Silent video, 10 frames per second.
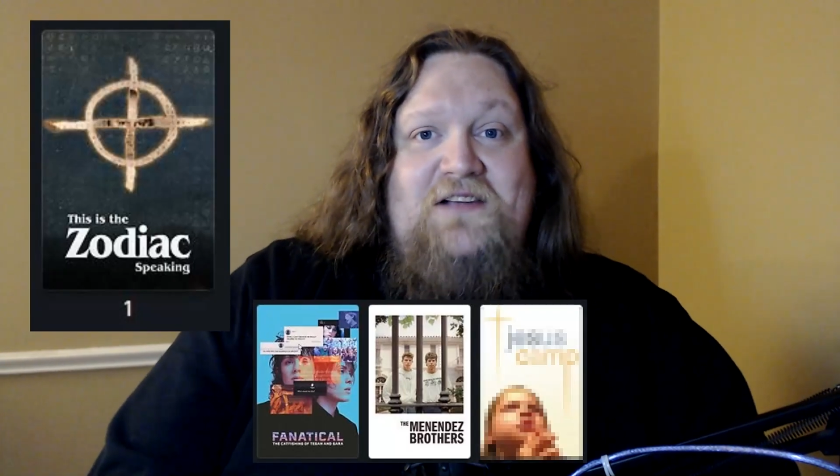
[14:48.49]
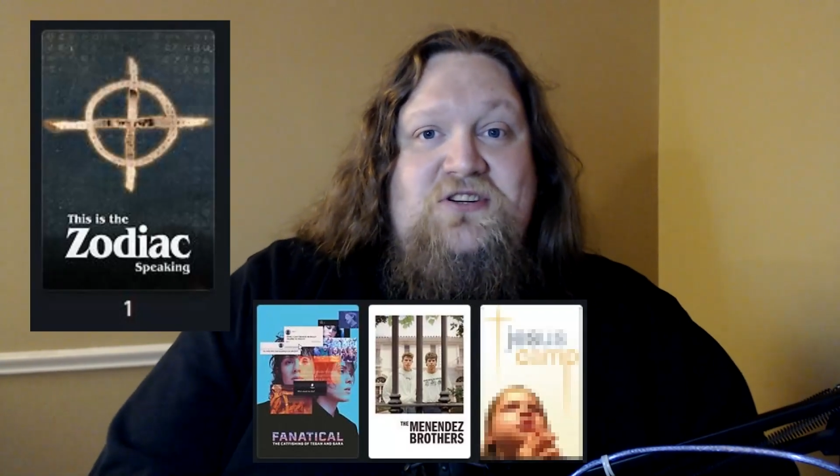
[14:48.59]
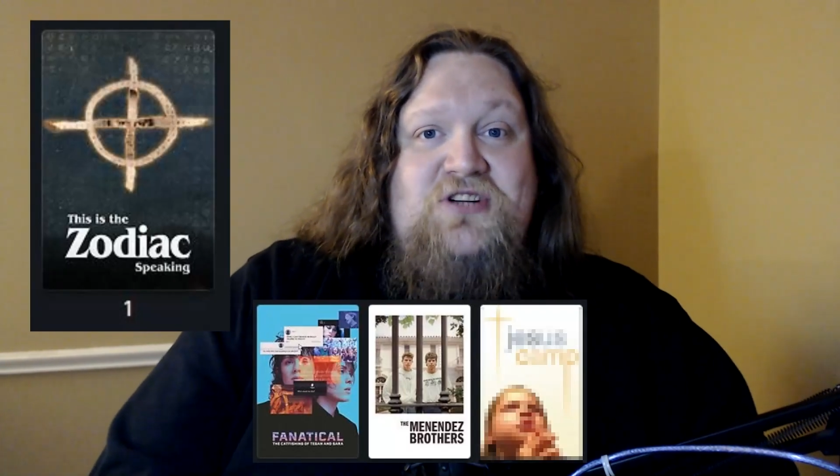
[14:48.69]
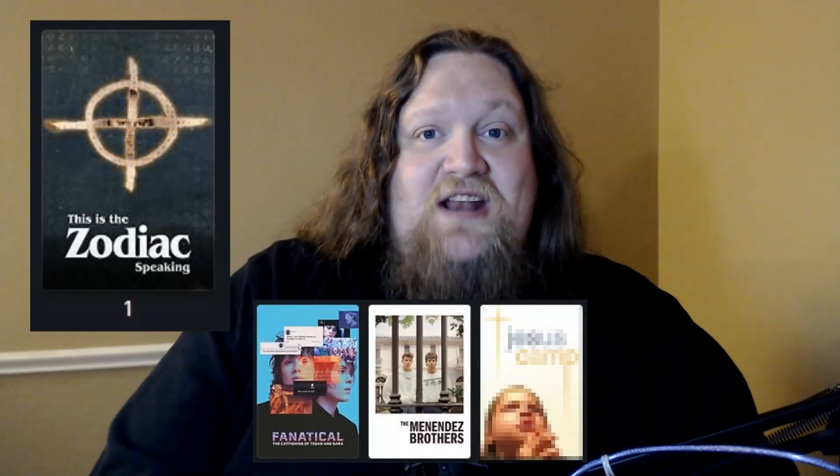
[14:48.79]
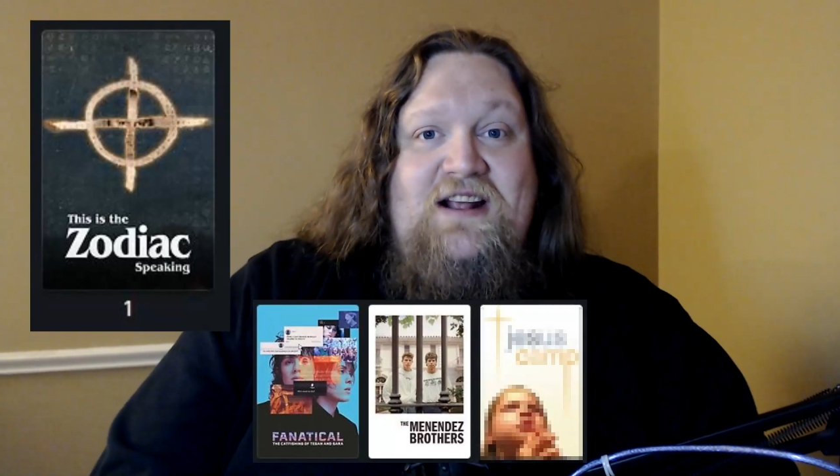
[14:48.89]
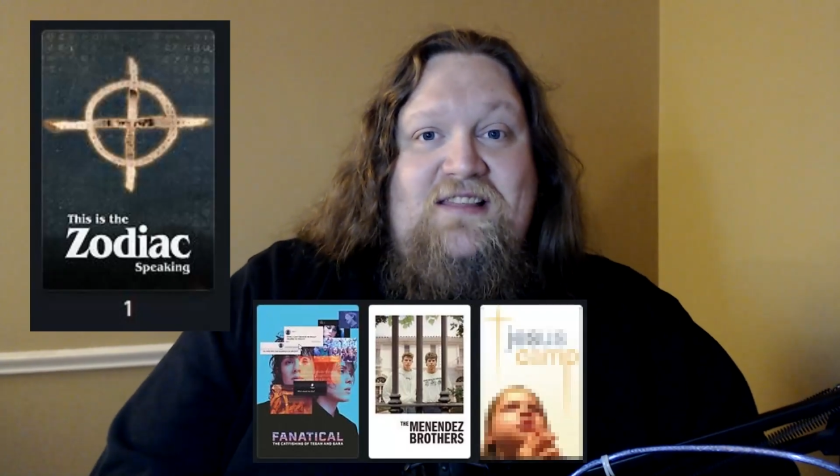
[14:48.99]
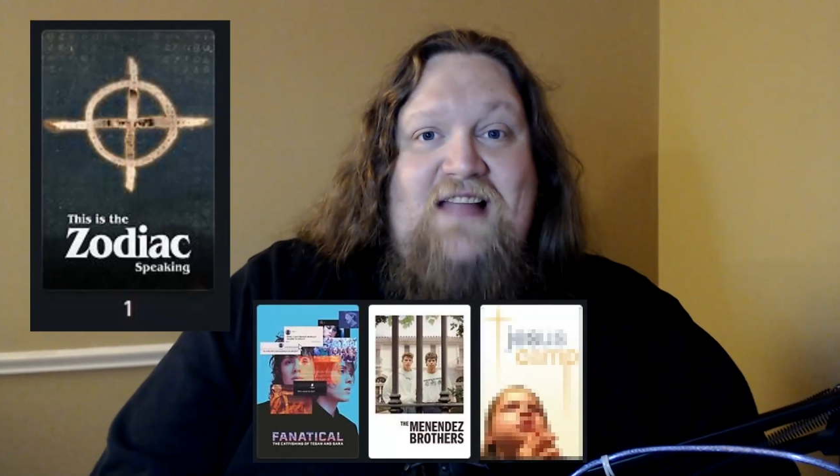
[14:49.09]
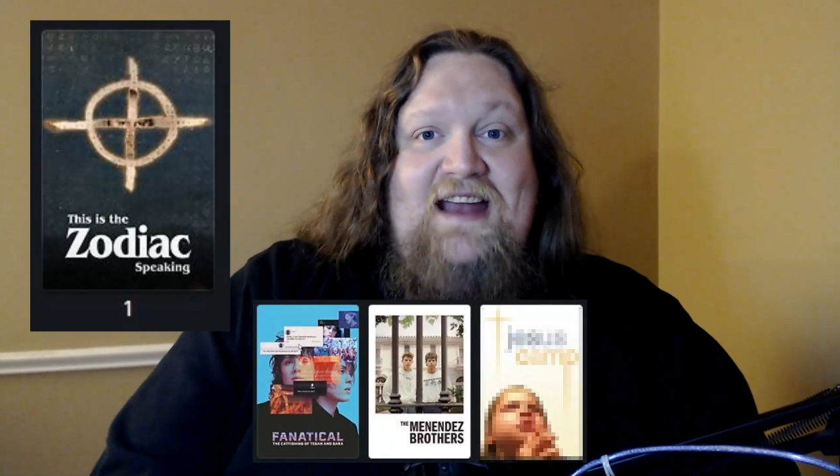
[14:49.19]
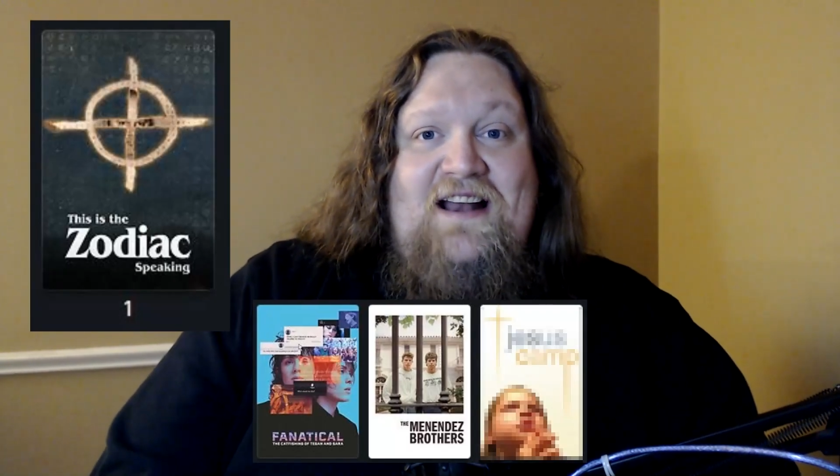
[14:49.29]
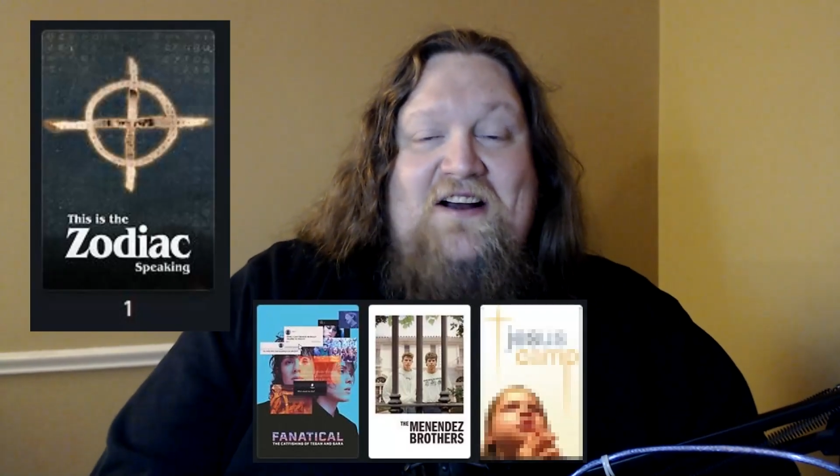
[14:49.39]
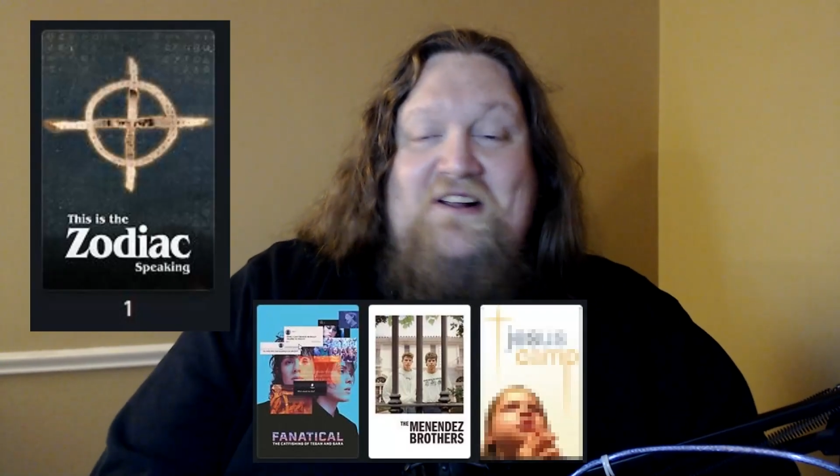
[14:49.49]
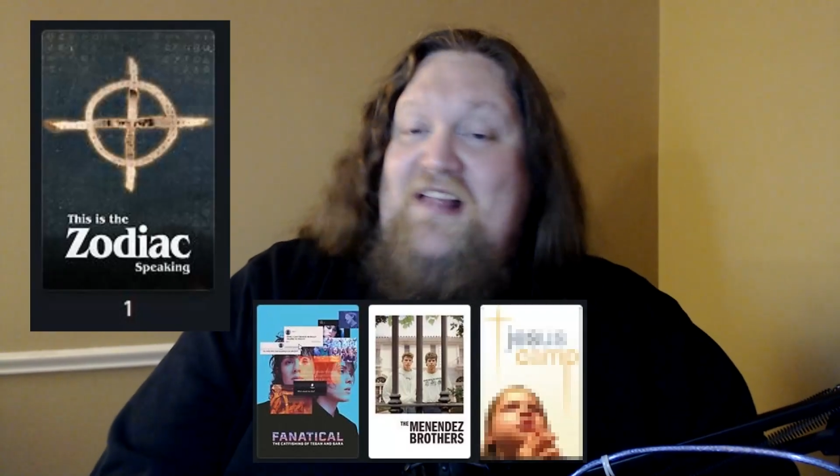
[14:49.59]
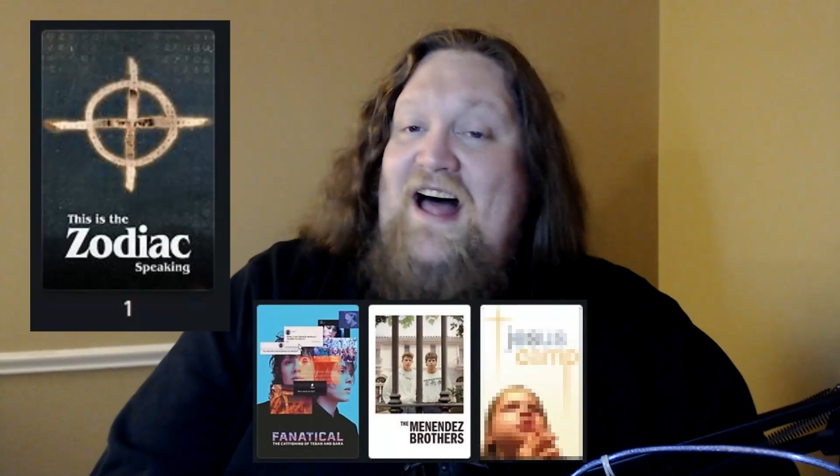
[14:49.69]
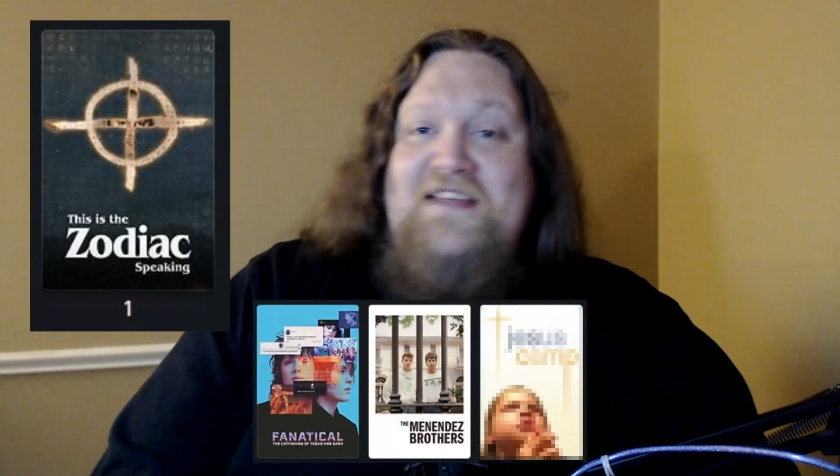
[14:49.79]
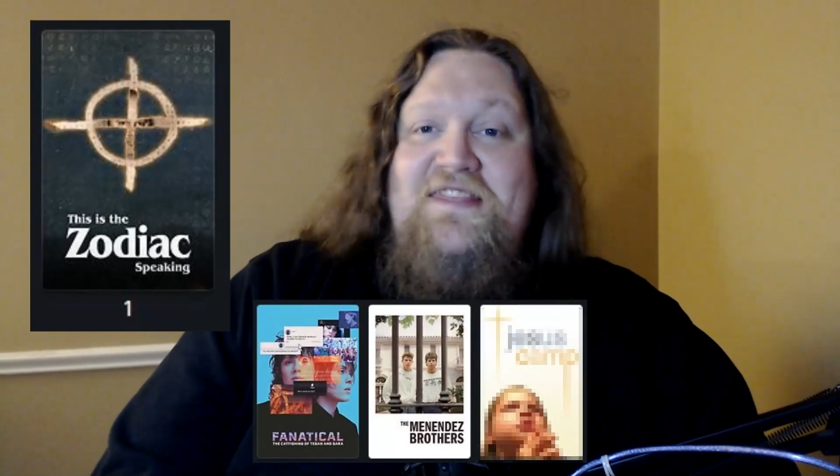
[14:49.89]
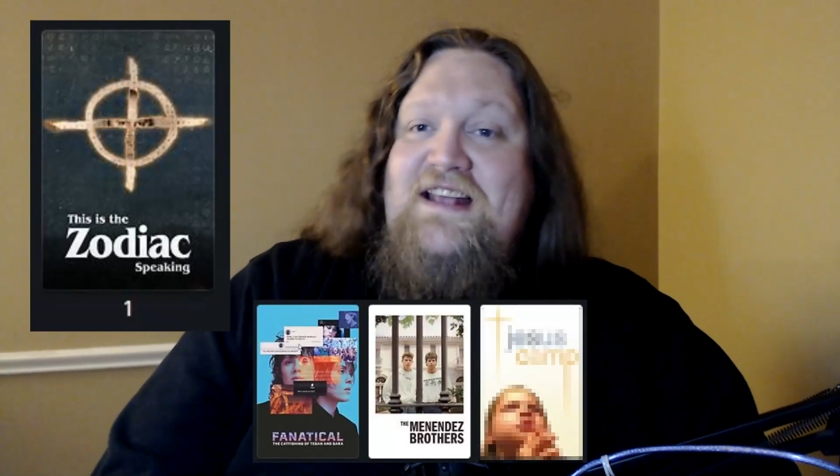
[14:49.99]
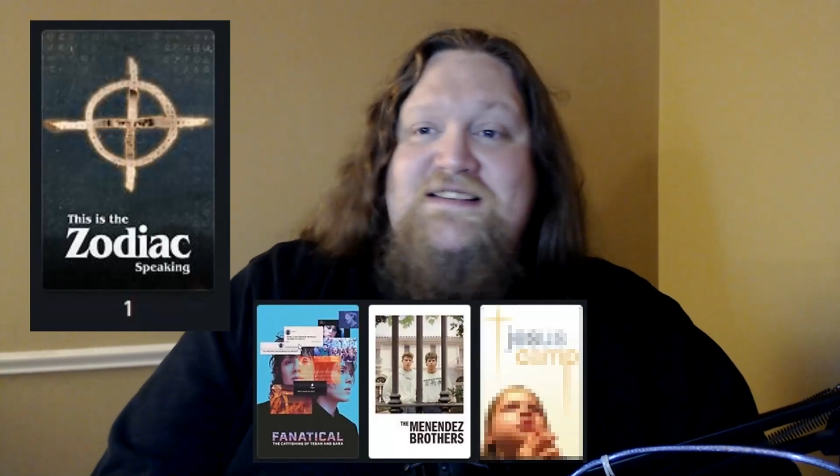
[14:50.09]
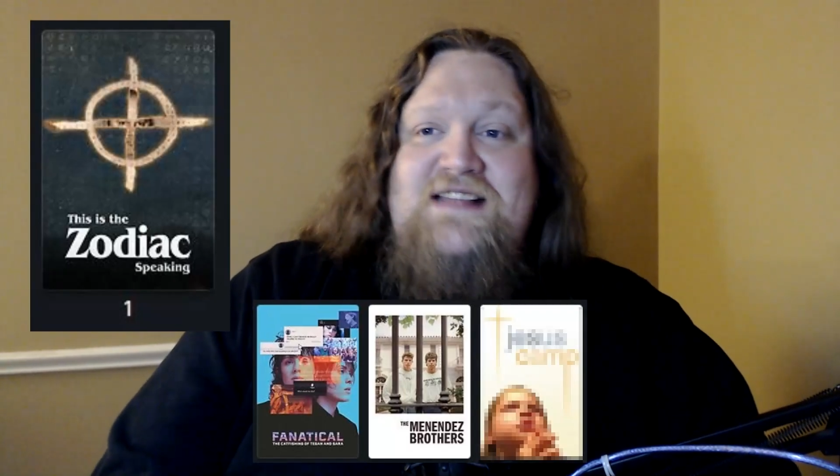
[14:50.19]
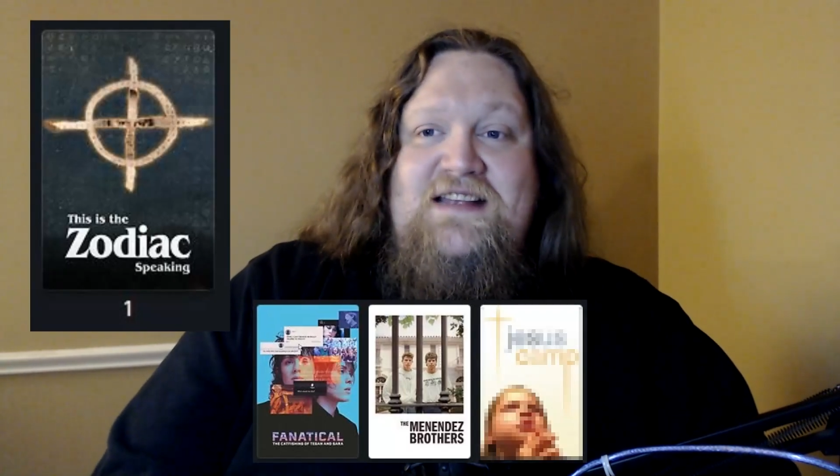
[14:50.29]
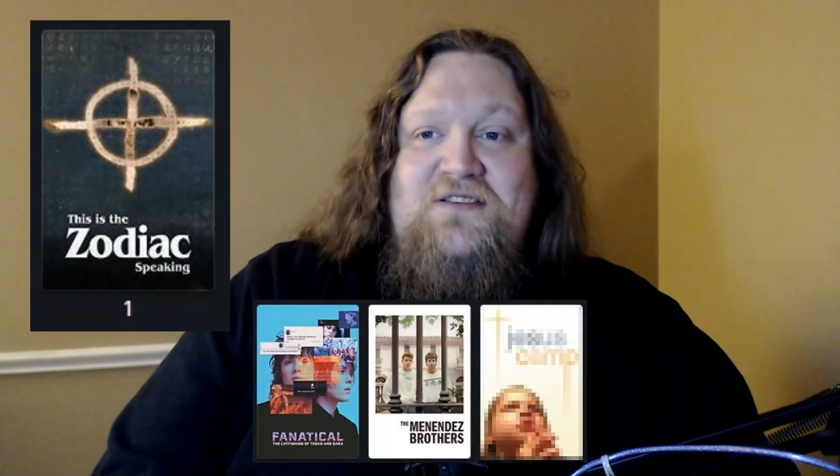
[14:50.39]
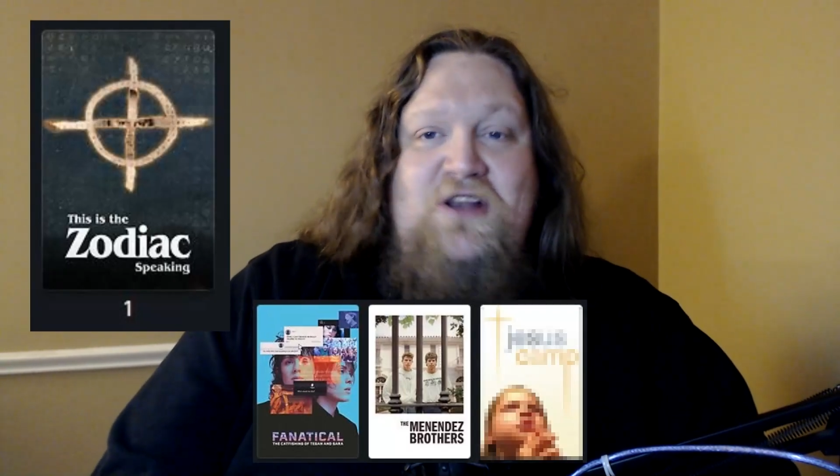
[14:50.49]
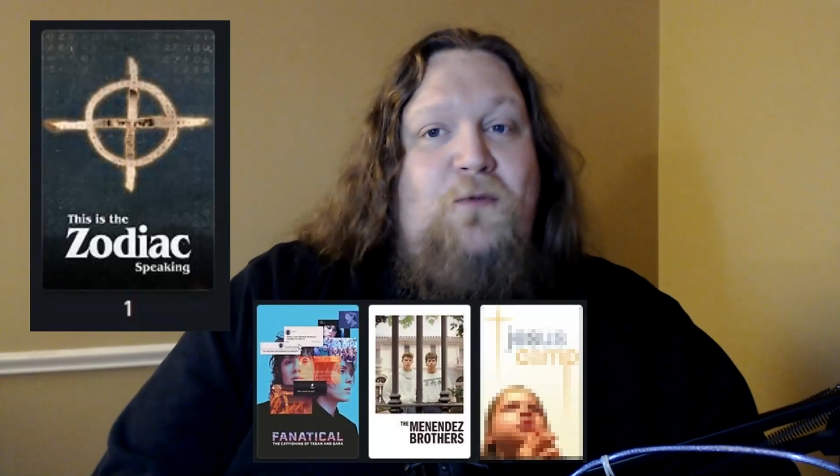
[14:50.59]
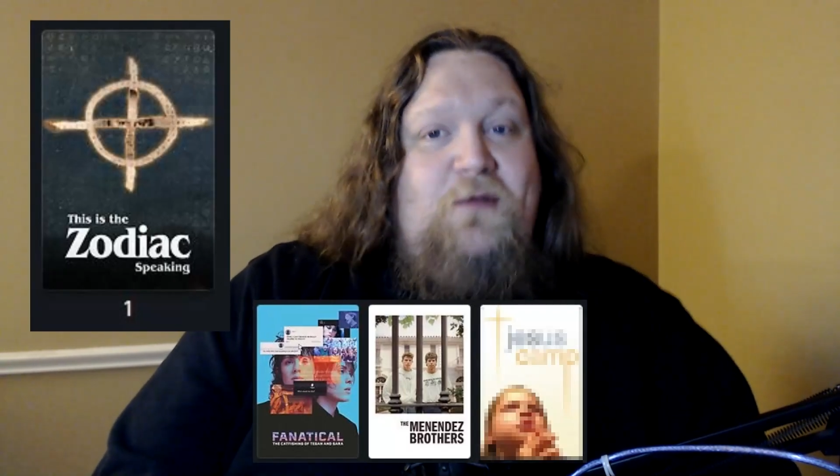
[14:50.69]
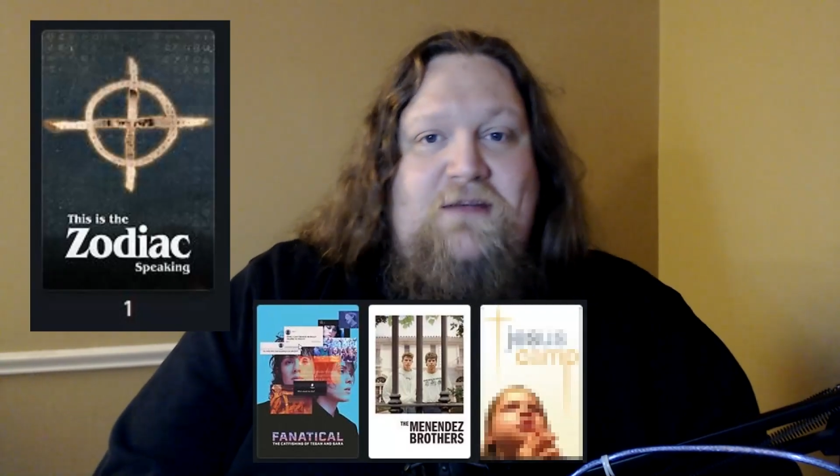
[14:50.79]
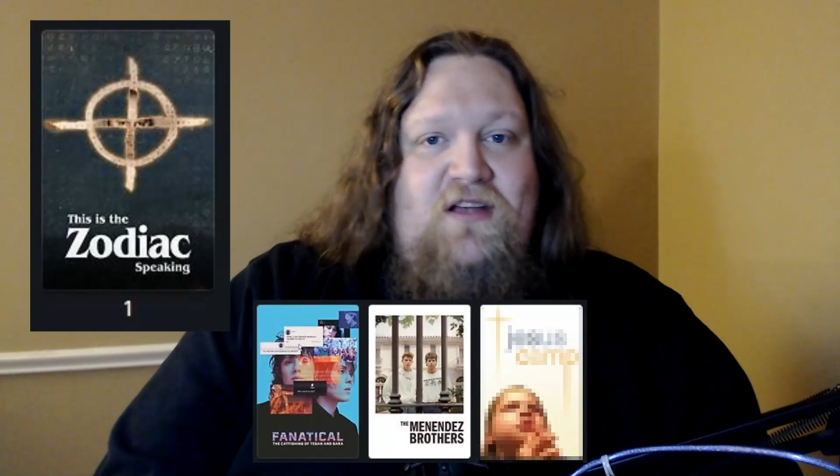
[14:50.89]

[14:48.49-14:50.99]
shedding a light on a lot of things that nobody